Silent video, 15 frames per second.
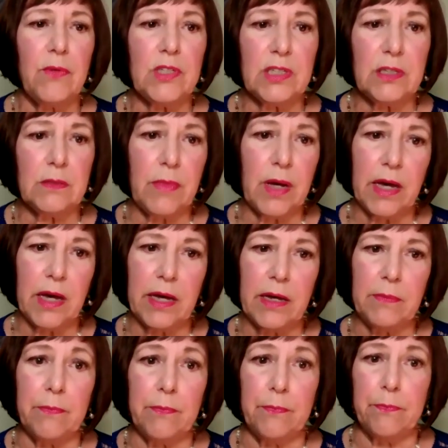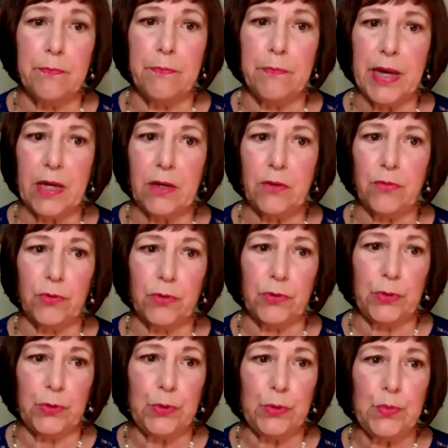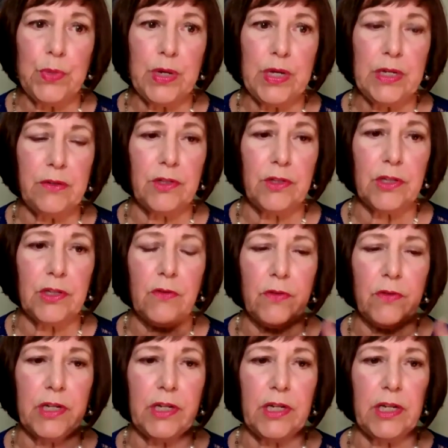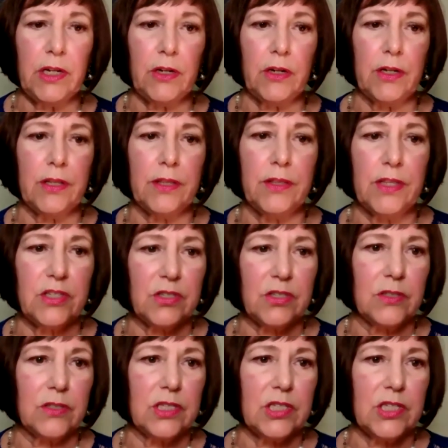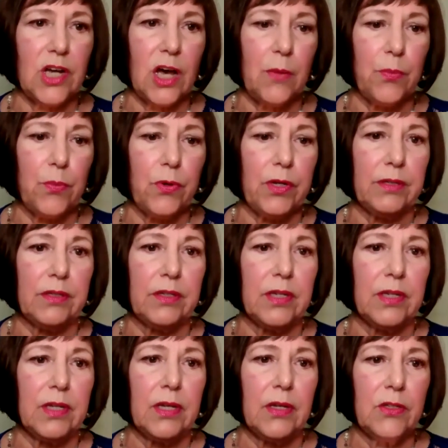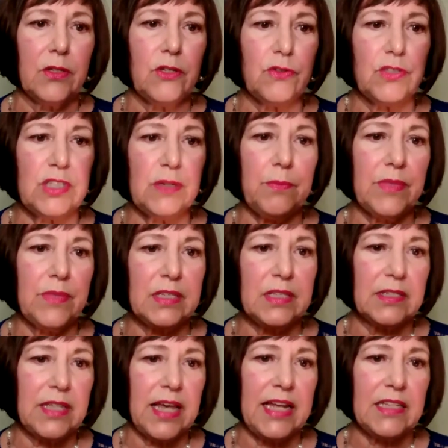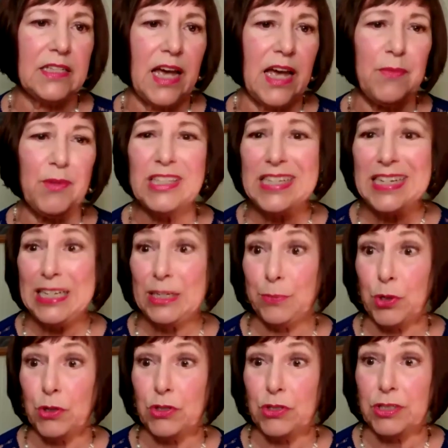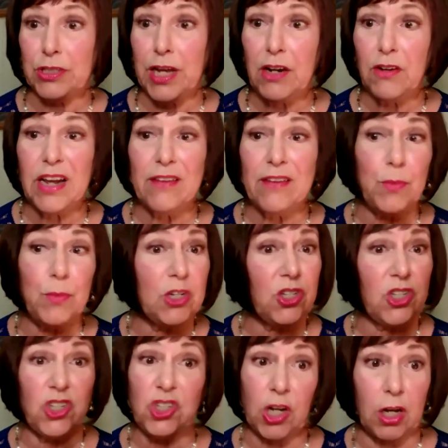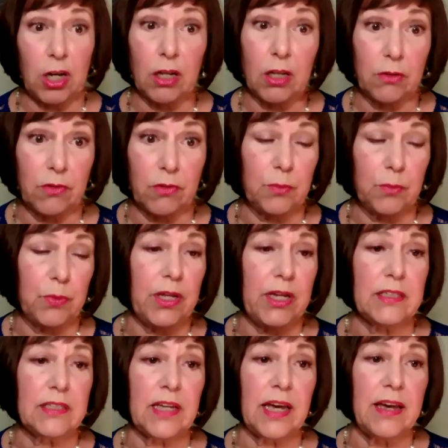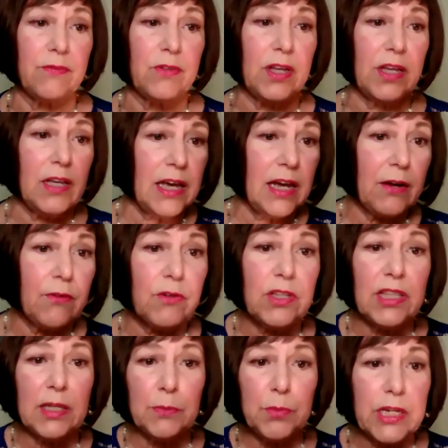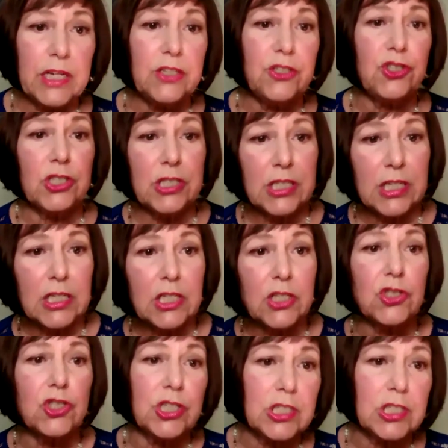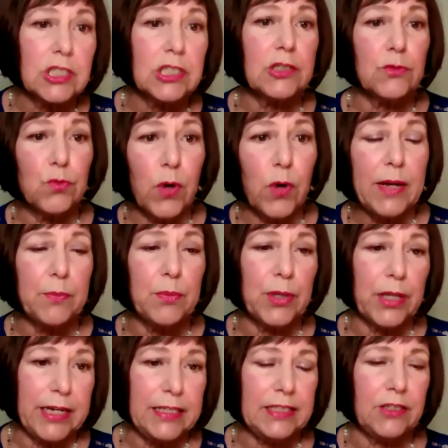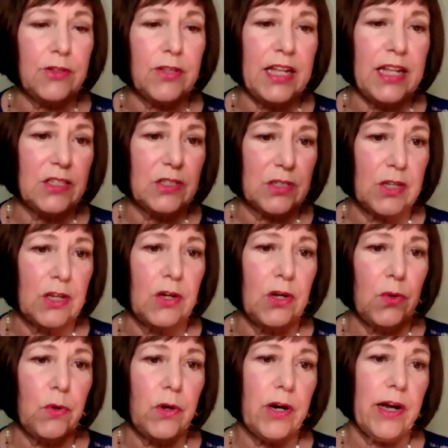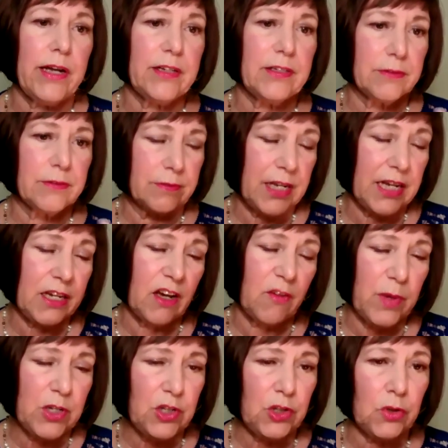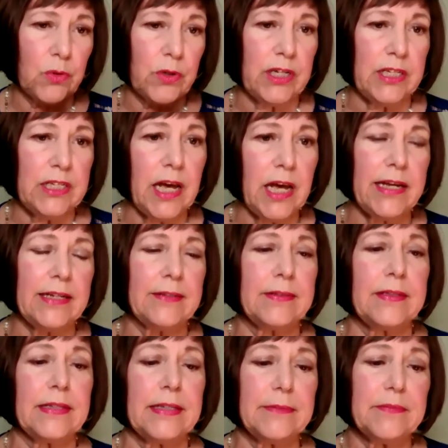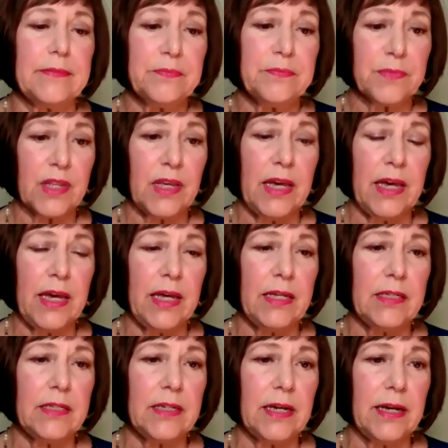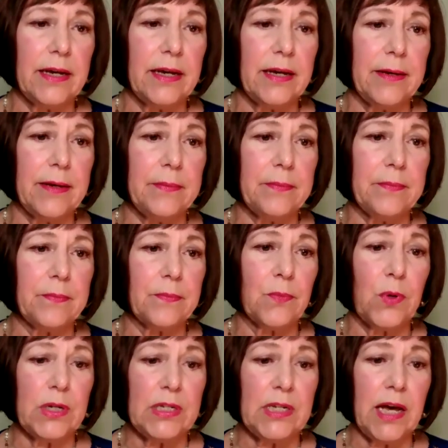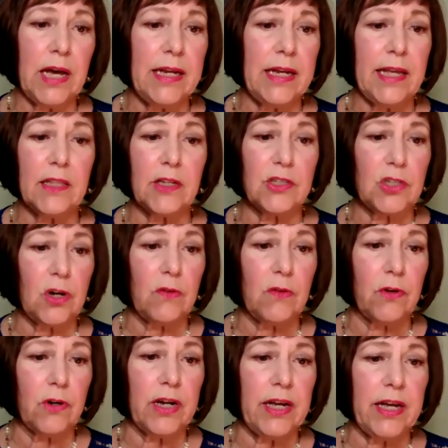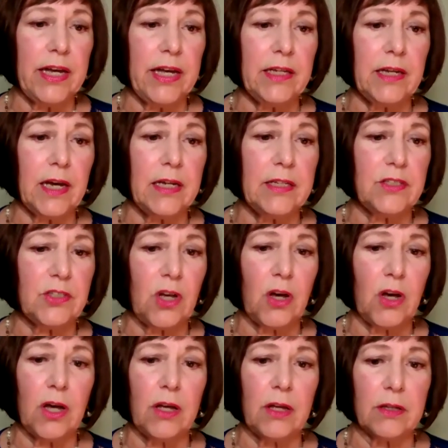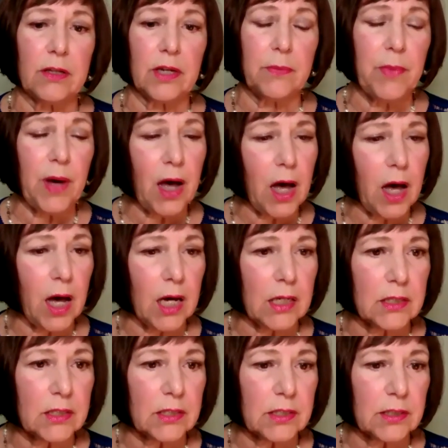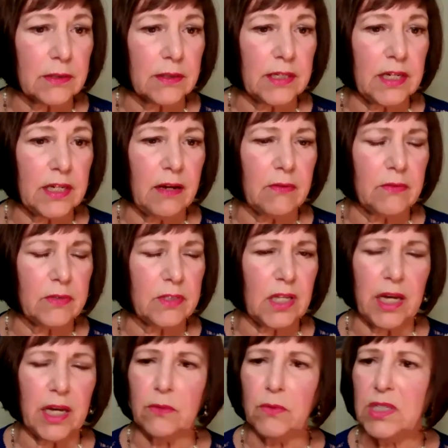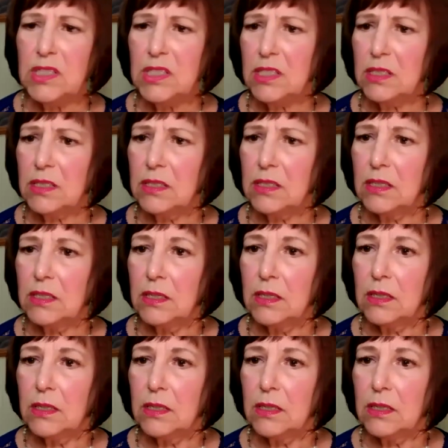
I was in my bedroom, and you look over here and the top one, and you see I'm a neat person. I don't have a bunch of junk all over the place. I have everything placed just in its just right place. So that's where I take off my jewelry at night. And one night I looked over and I saw a box, and I was like, what's